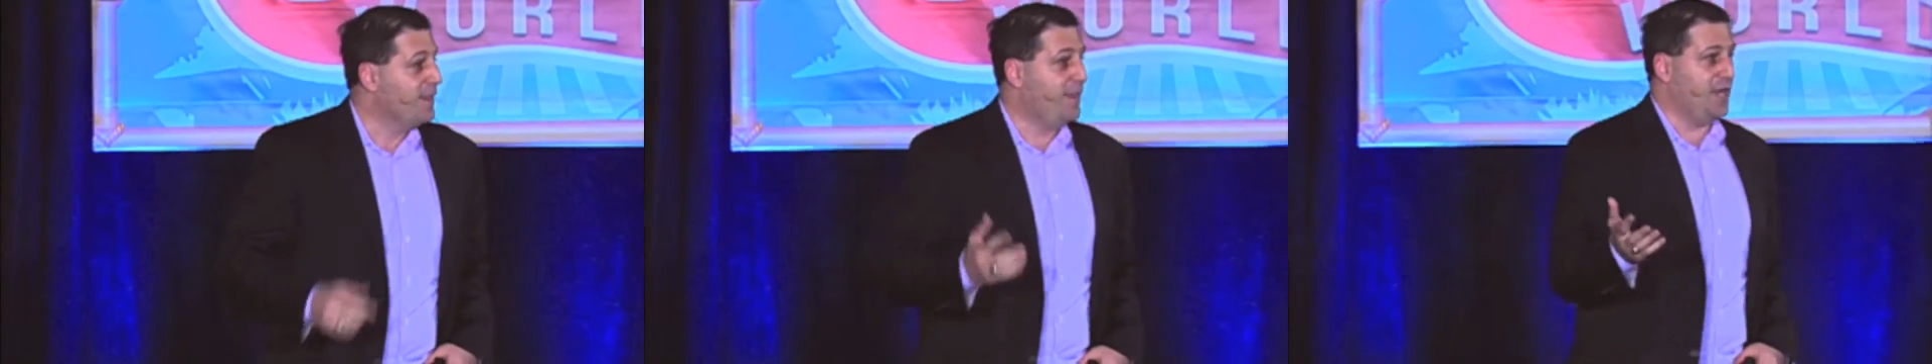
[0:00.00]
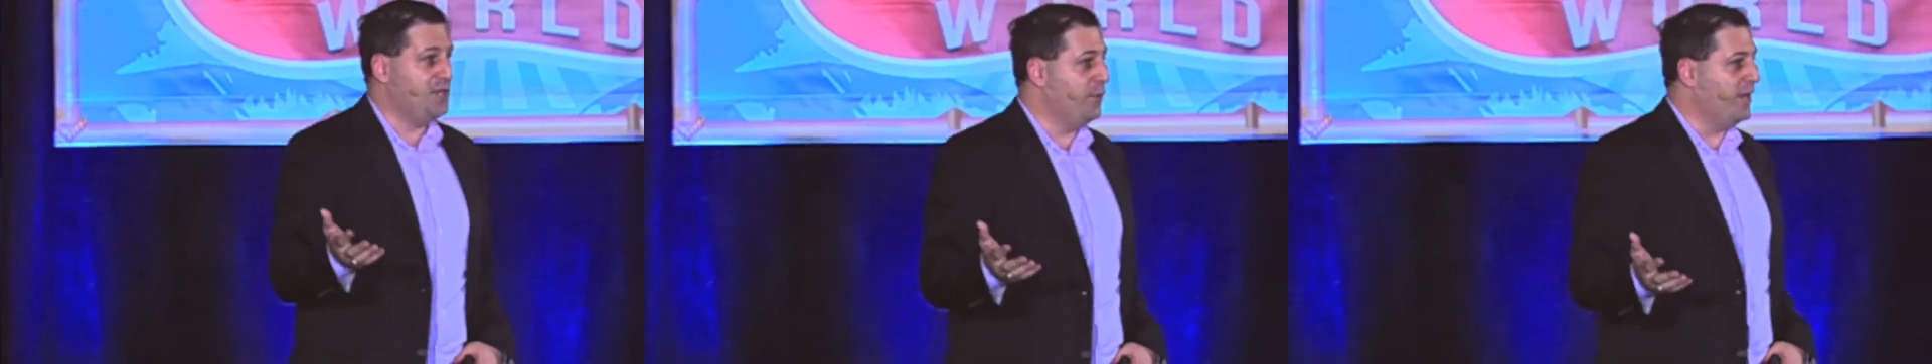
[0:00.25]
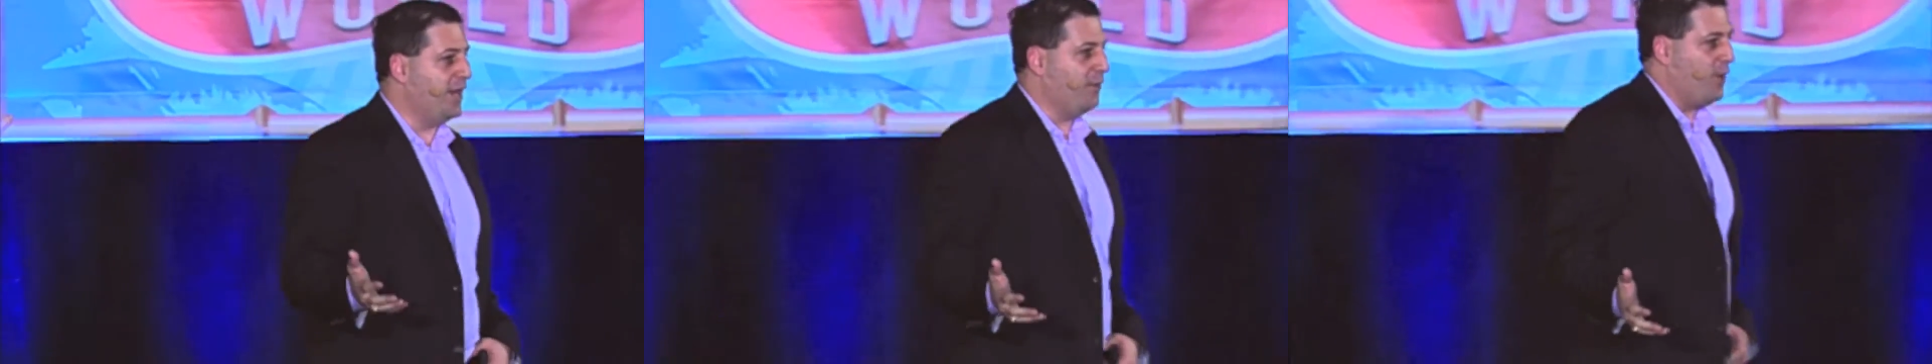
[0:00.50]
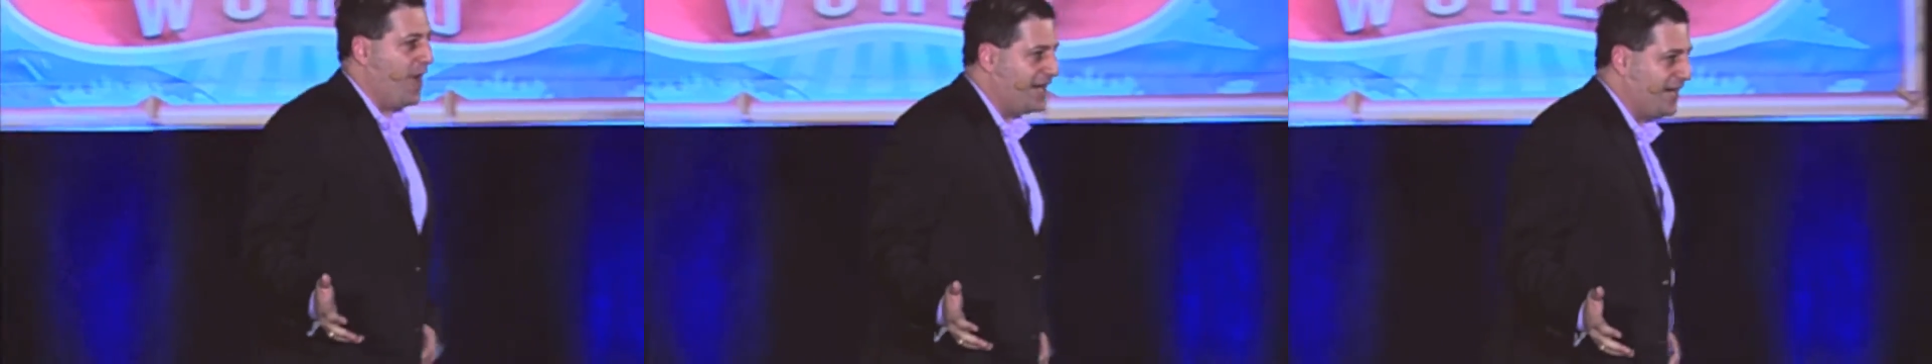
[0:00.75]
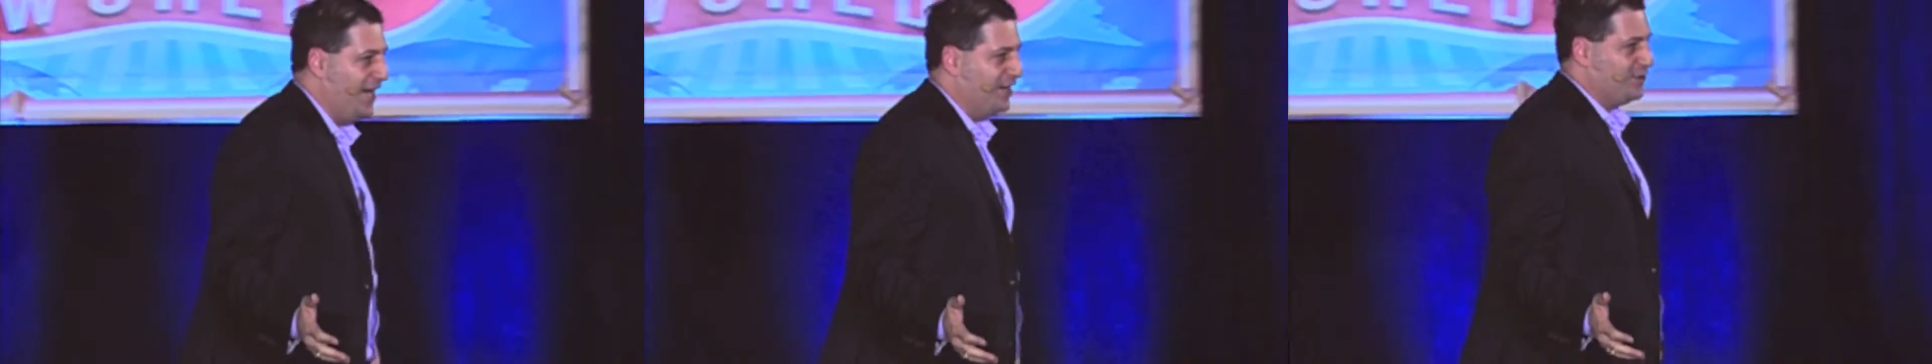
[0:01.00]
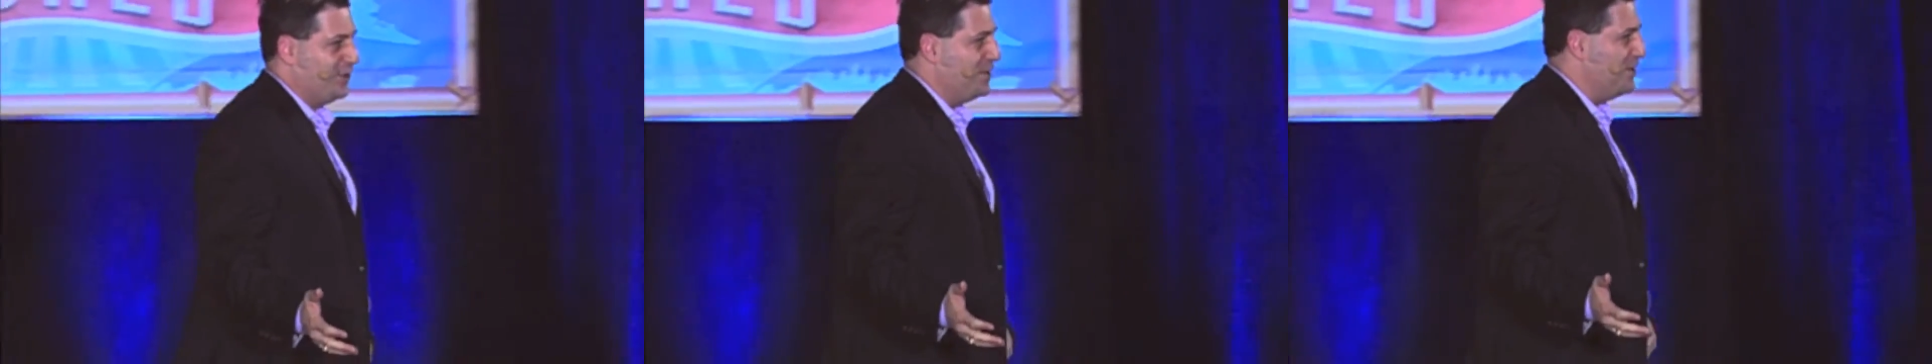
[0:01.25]
They do it at a rock
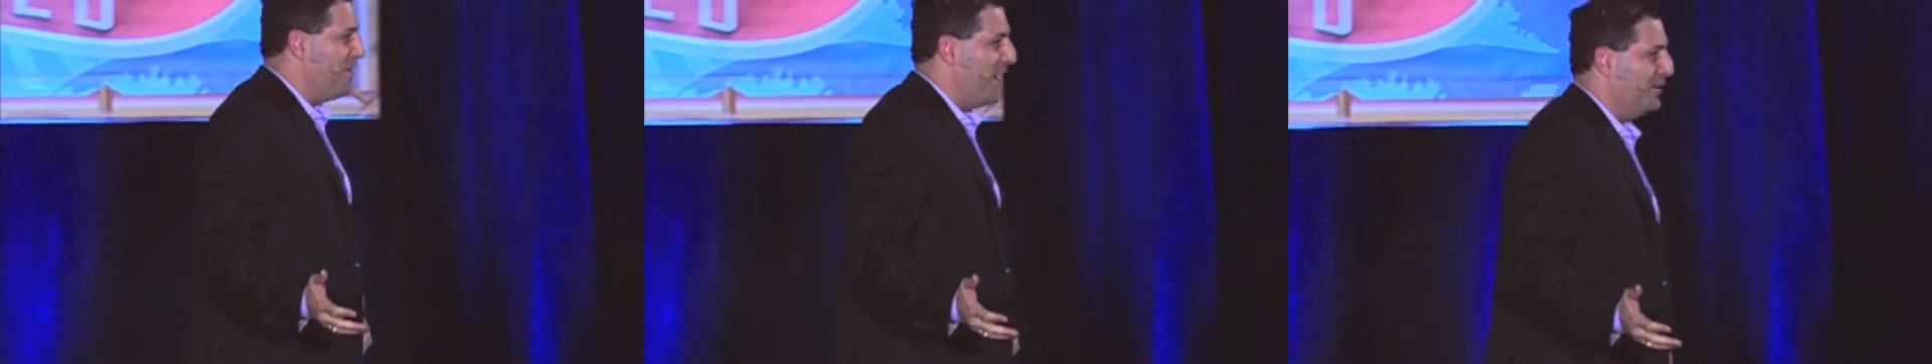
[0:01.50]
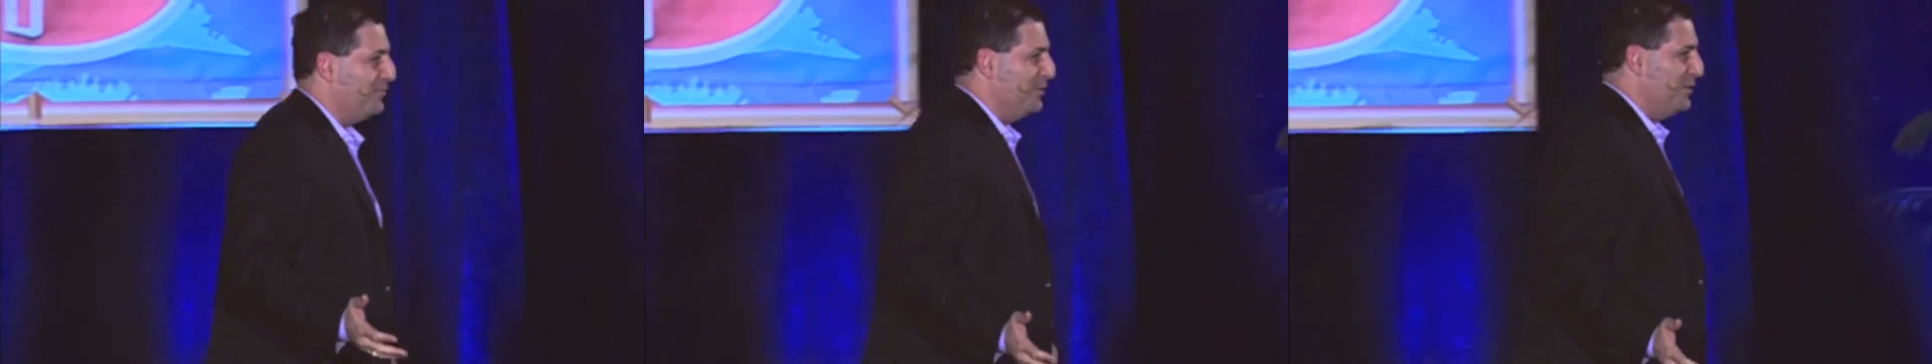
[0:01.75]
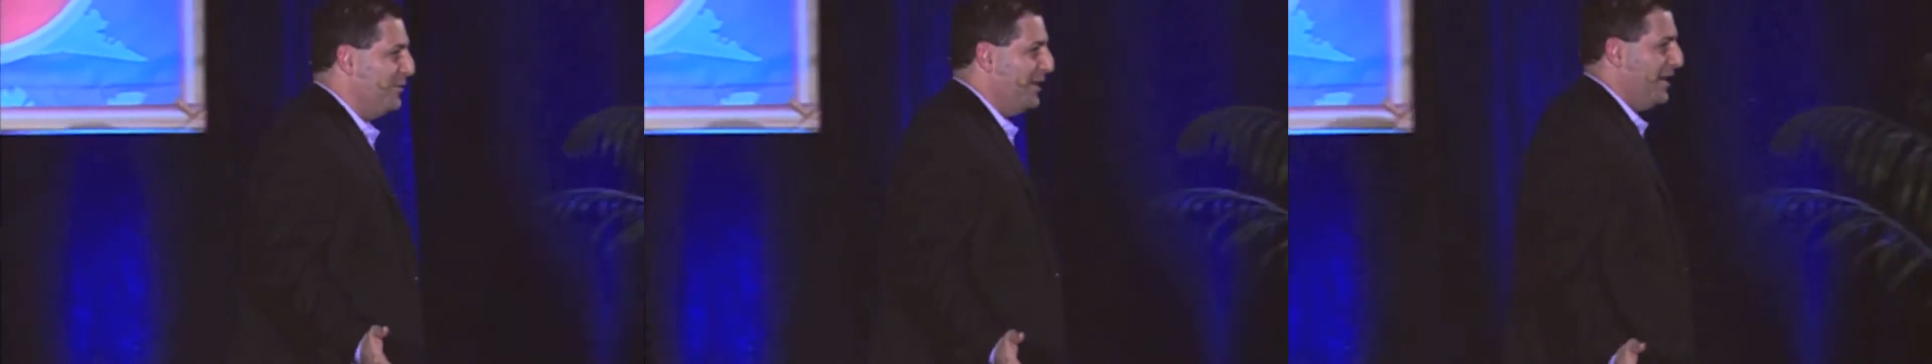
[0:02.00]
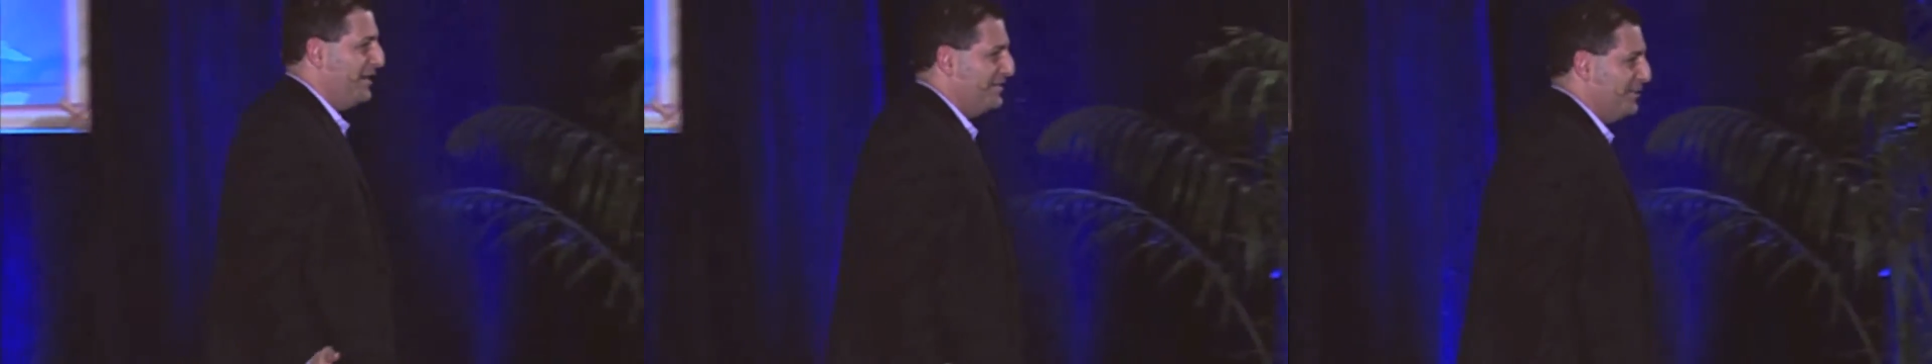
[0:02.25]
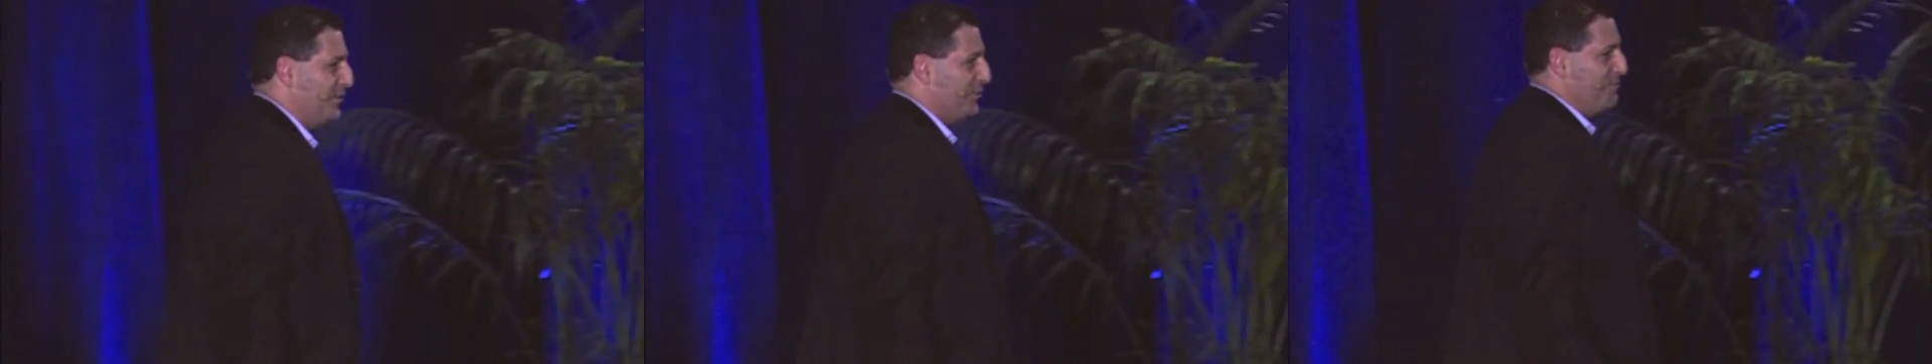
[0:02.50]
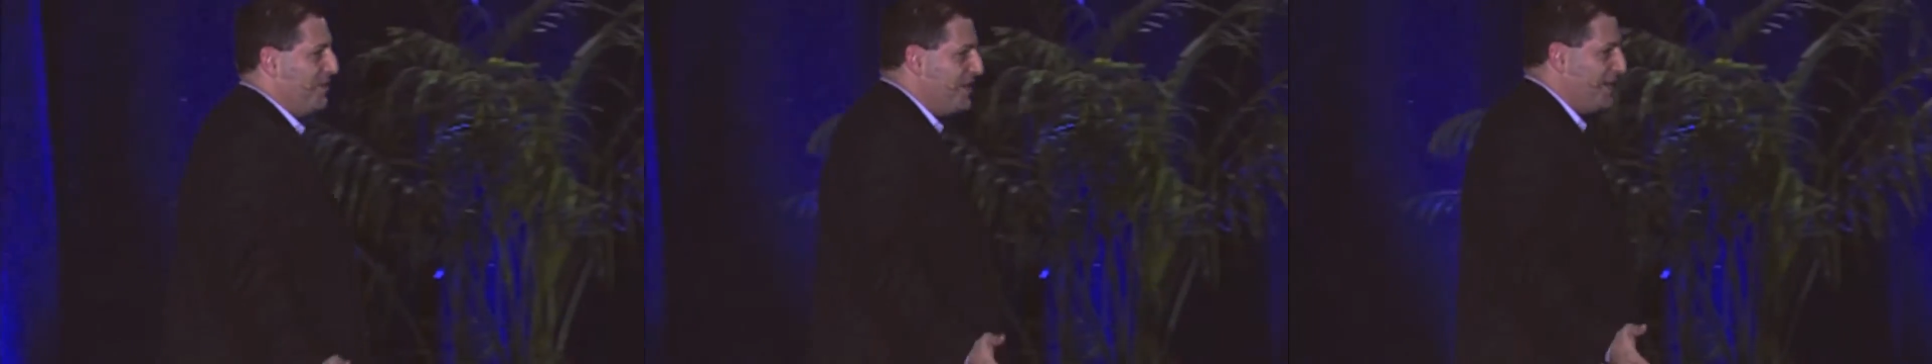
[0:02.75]
concert, you might as well do it at a
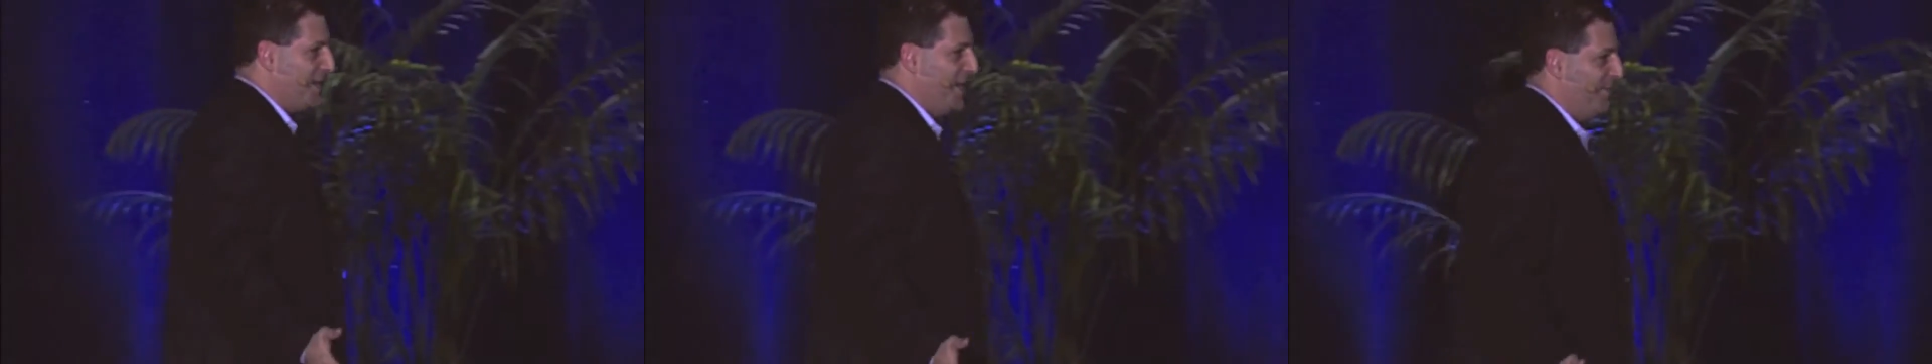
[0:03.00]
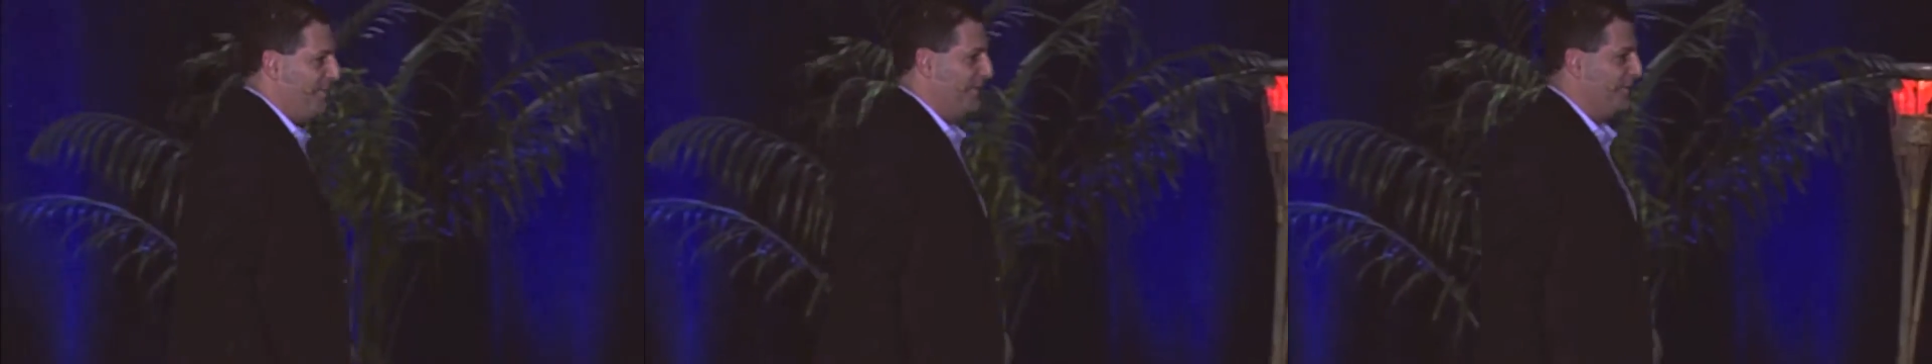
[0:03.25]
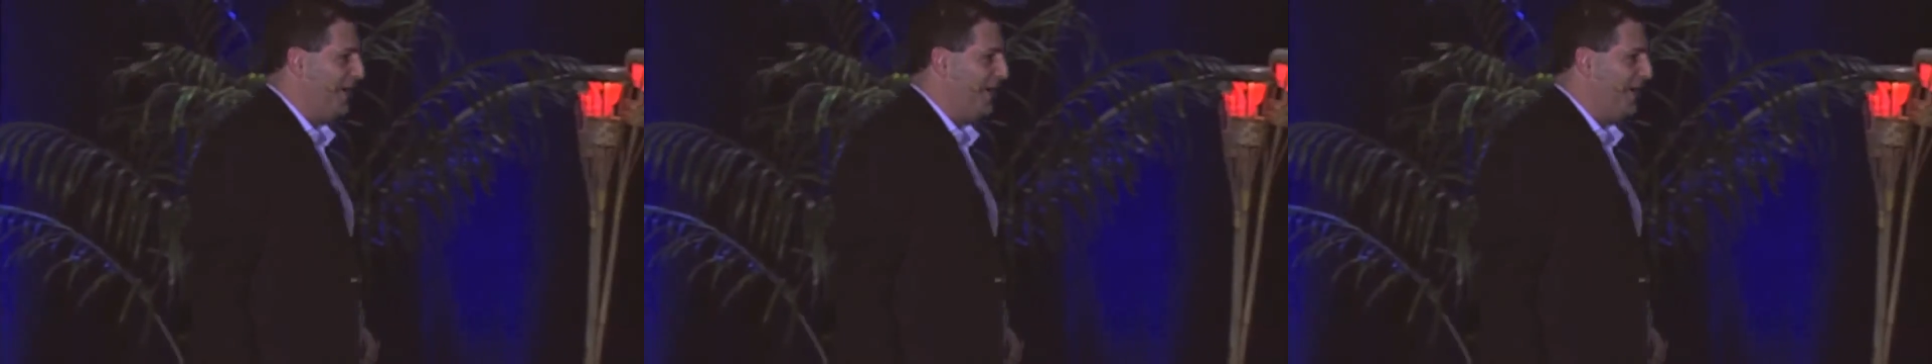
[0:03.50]
social media conference,